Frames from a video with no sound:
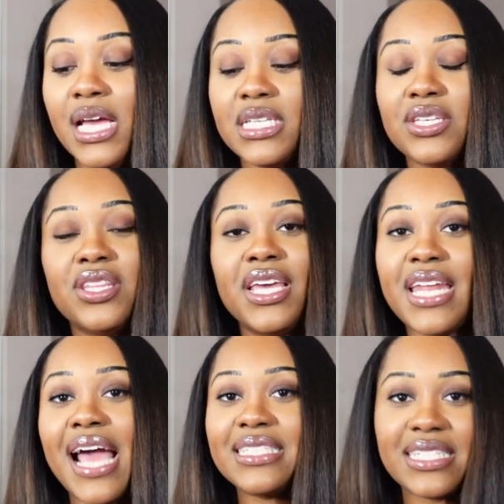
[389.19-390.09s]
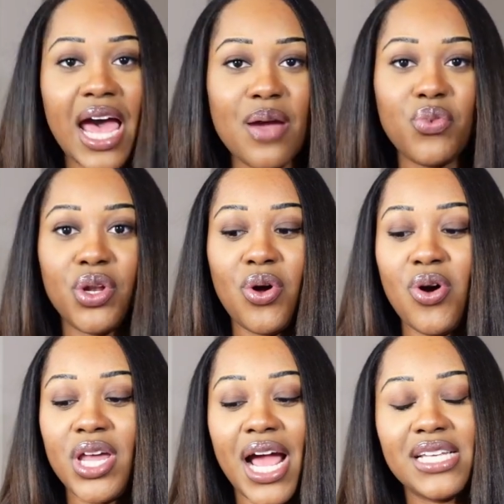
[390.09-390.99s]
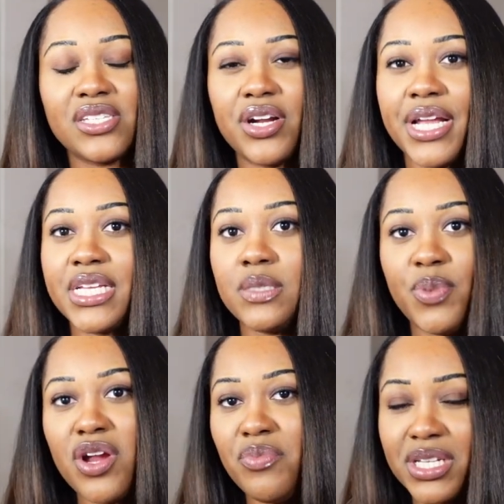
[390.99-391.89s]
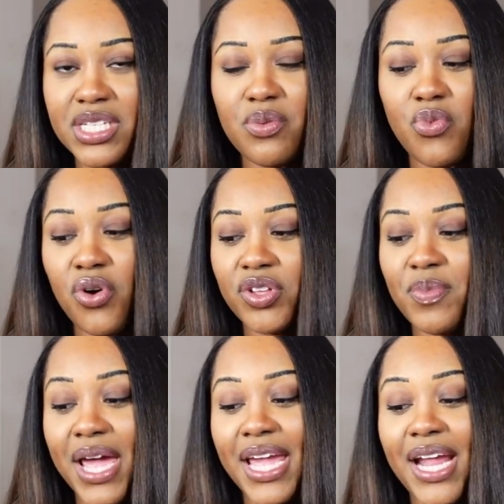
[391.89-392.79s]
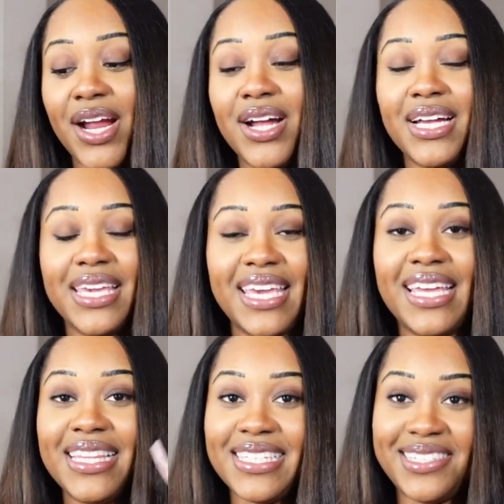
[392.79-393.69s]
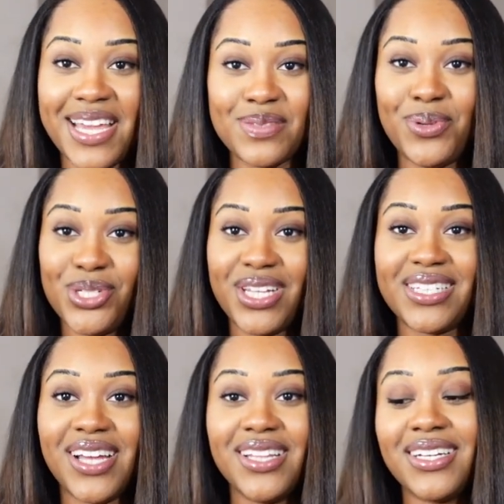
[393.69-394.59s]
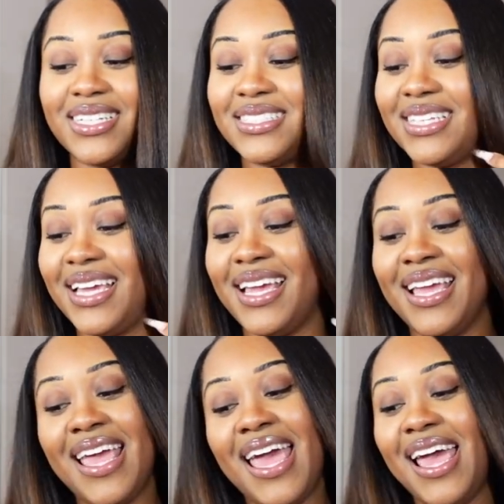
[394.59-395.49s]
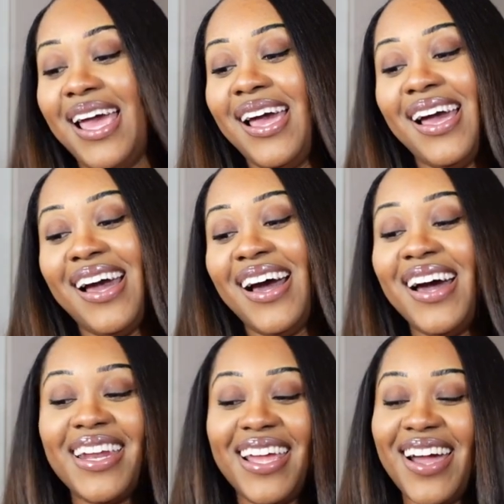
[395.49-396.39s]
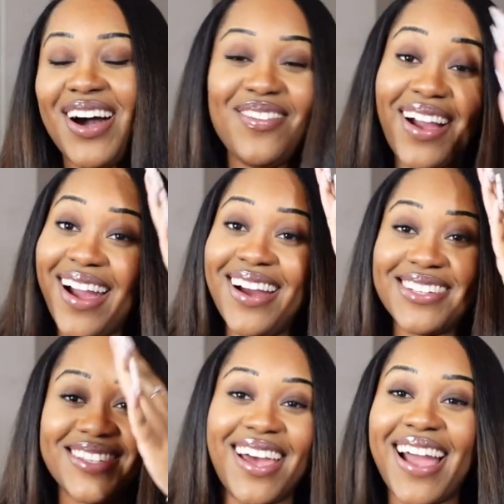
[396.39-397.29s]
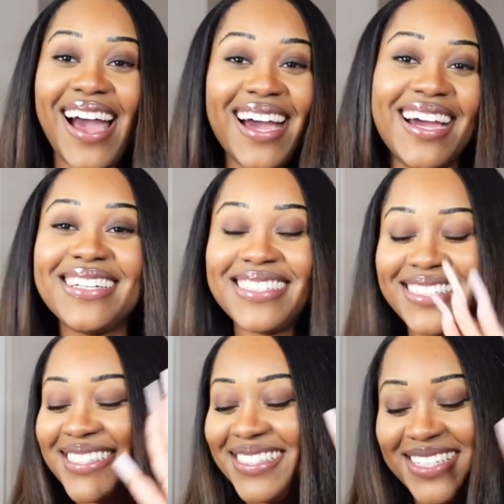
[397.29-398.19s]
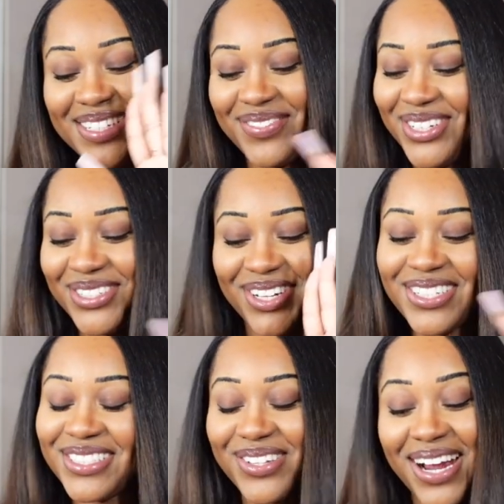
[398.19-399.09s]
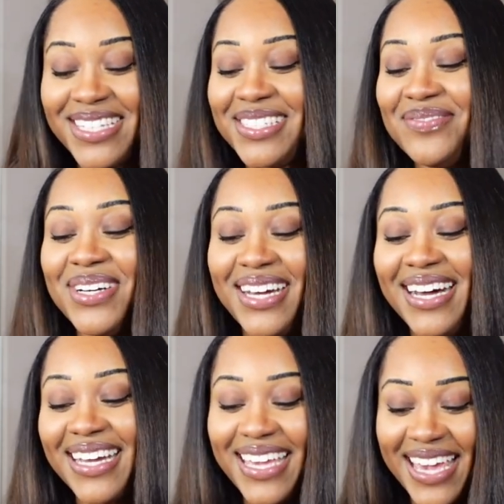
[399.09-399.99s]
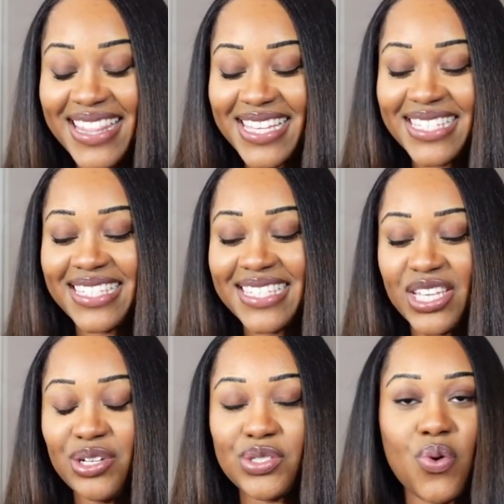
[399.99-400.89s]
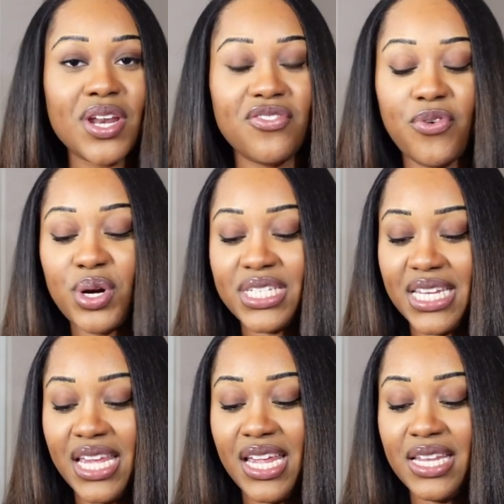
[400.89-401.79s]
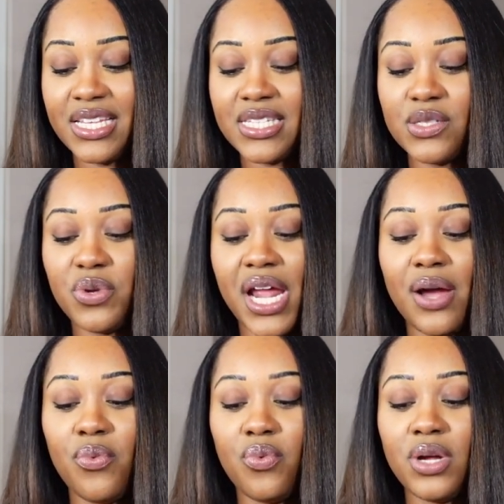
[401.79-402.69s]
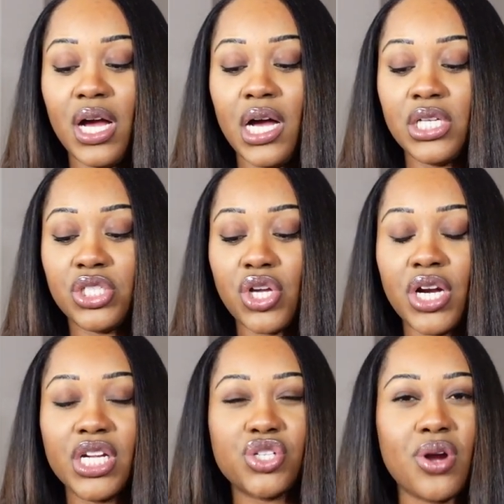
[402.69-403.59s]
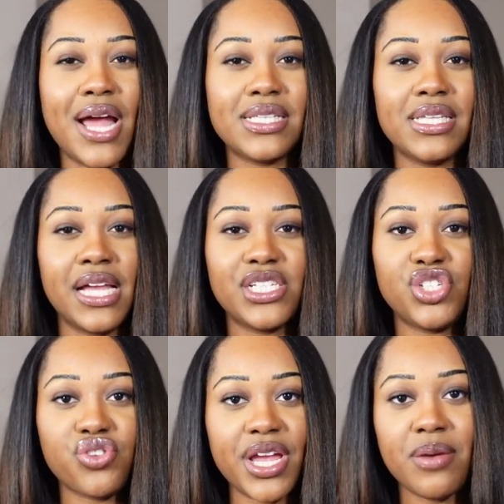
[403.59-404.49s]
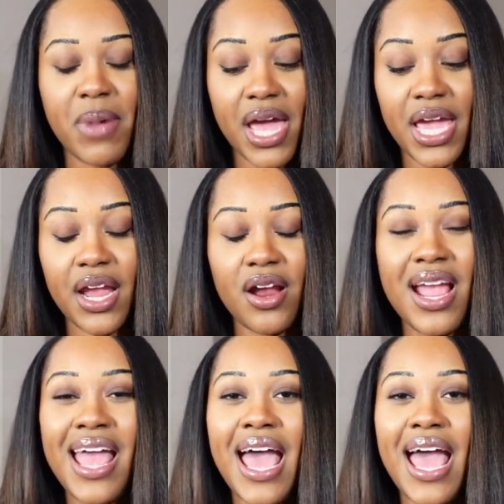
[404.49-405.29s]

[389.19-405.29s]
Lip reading: So then as time went on, I started experimenting more with my hair. Again, this next picture that y'all are gonna see, honey, oh my gosh, like, I just, these pictures are just crazy. But again, this is still 2014. This is when I started trying to like straighten my hair.